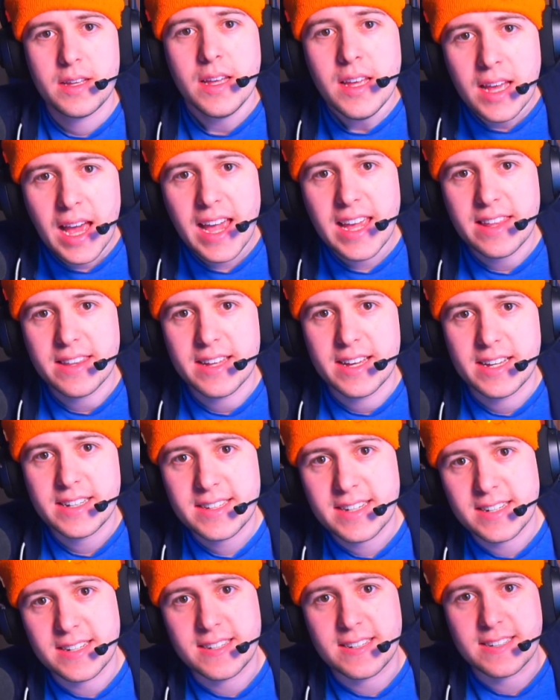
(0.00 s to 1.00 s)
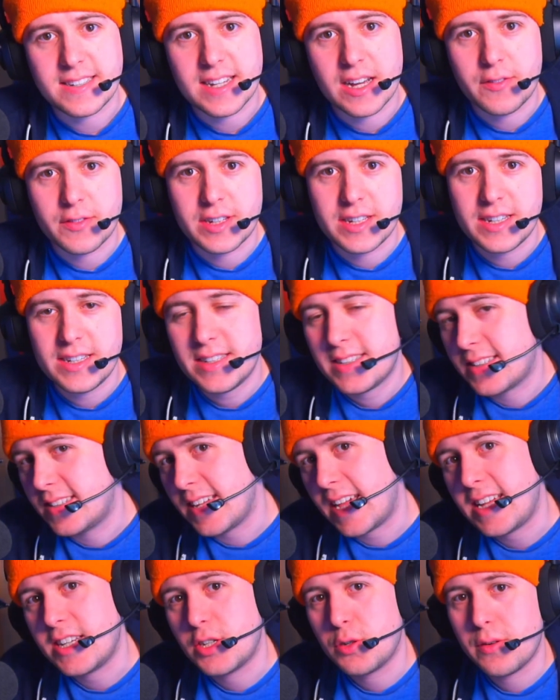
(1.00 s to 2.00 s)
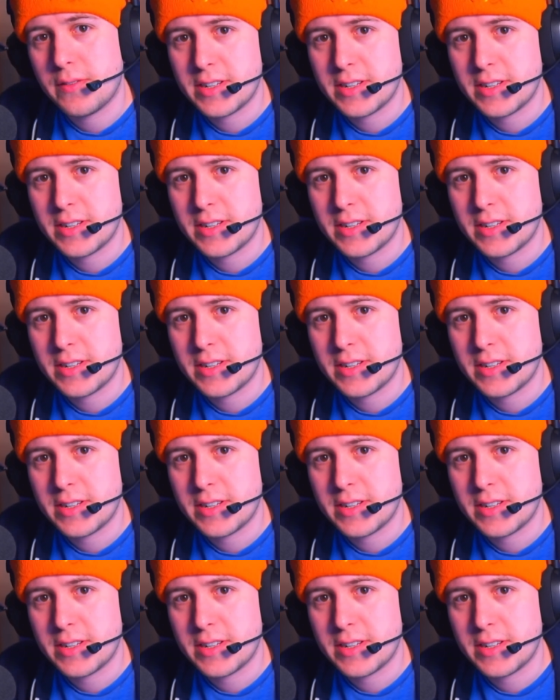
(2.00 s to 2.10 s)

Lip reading: Hey there, it's Editing Salvner here. It's day 2